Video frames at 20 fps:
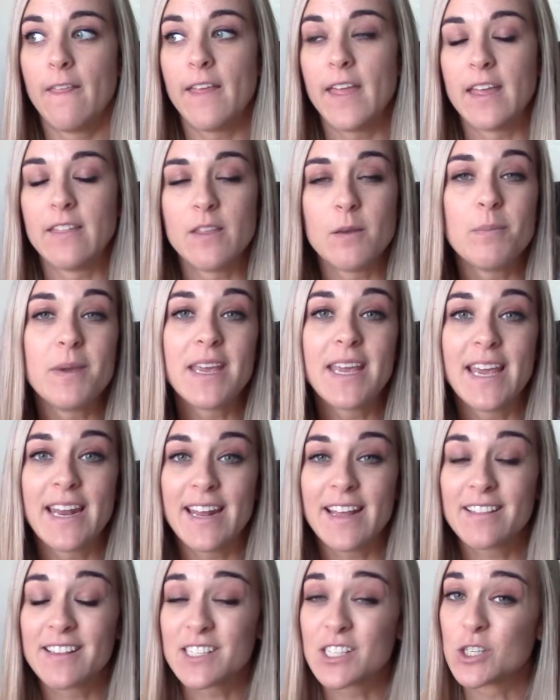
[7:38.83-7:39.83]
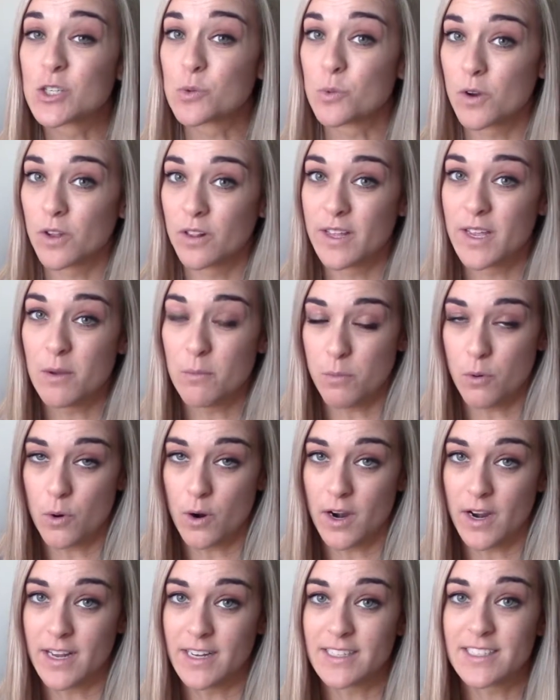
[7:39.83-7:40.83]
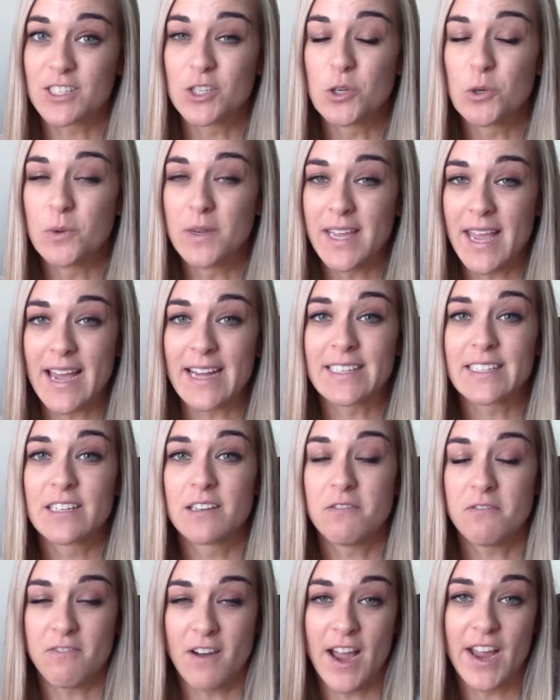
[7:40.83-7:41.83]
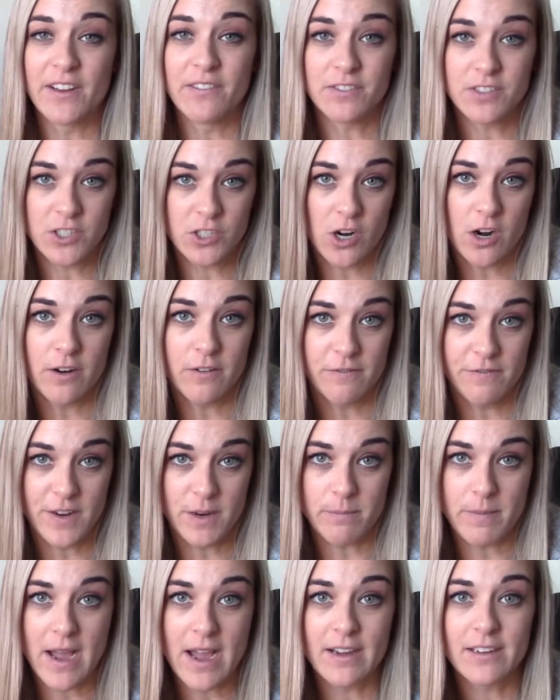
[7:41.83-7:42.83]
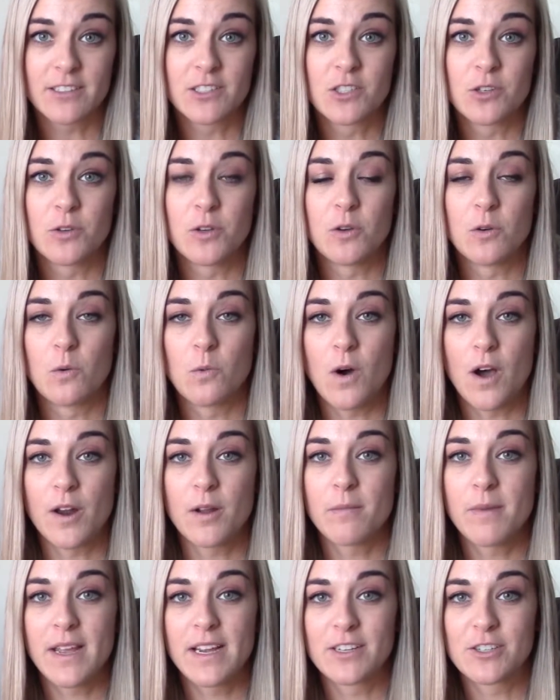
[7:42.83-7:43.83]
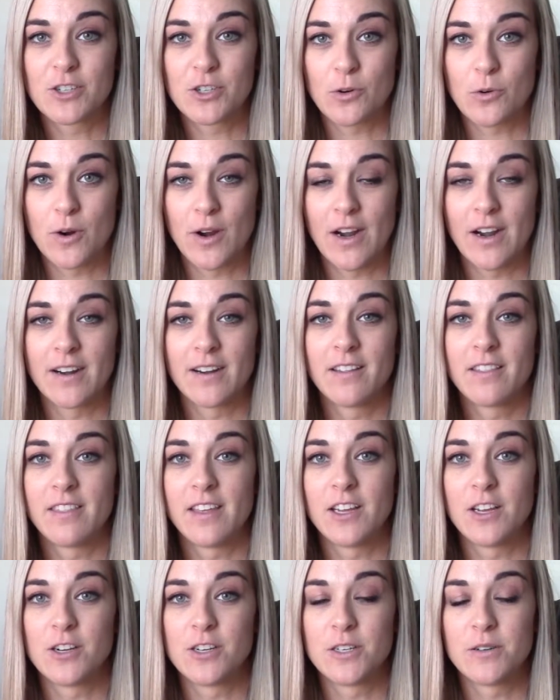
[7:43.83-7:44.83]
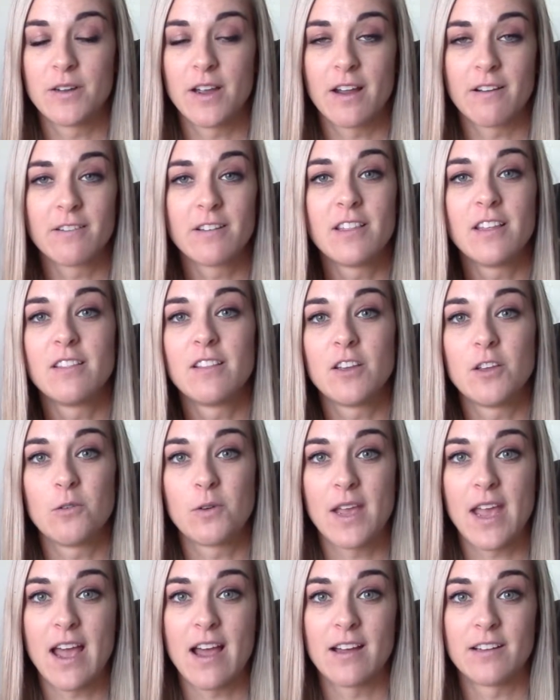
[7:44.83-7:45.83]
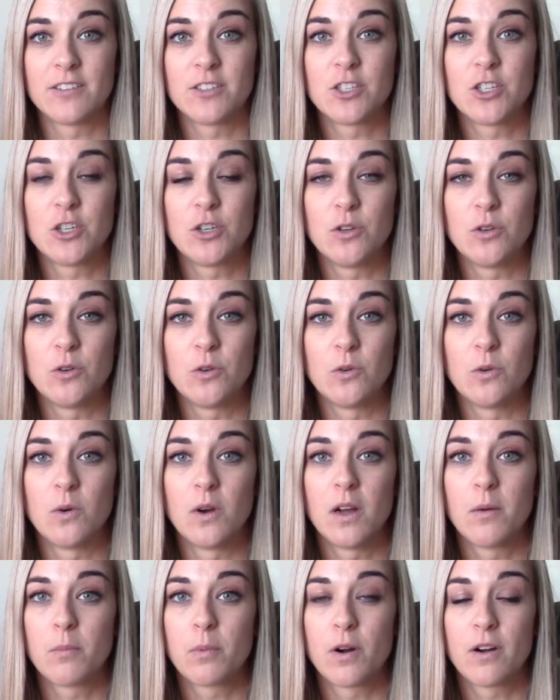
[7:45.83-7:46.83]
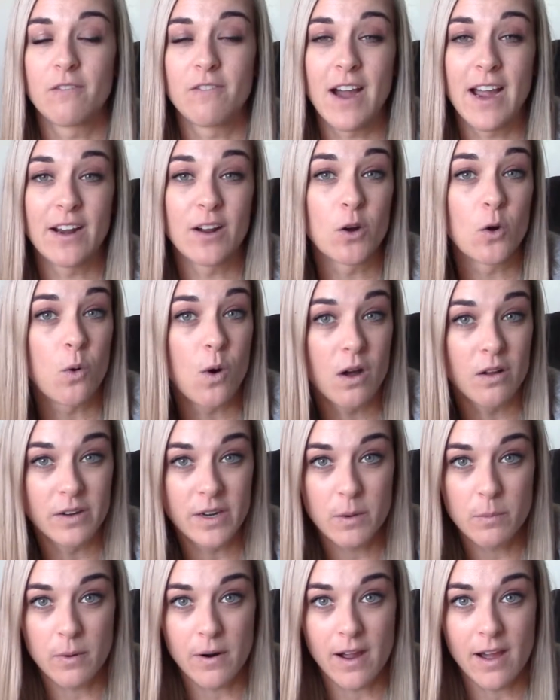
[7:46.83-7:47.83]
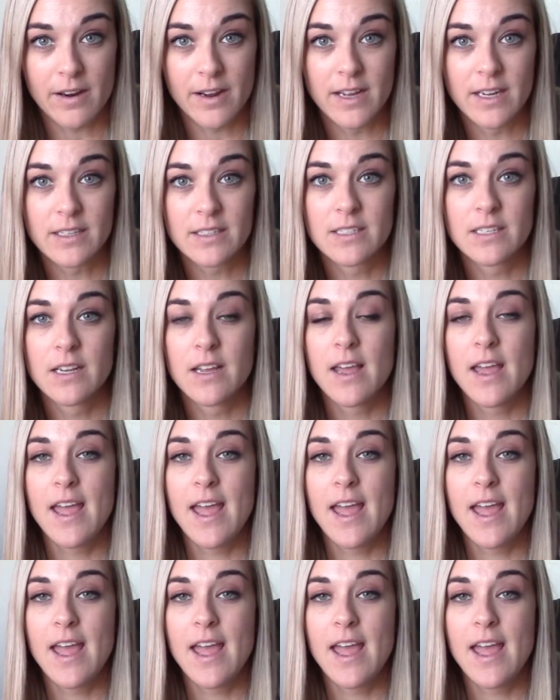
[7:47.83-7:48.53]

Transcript: In the beginning, this is really important to get five-star feedback. So you'll wanna make sure that you're doing everything that you can to provide a quality product.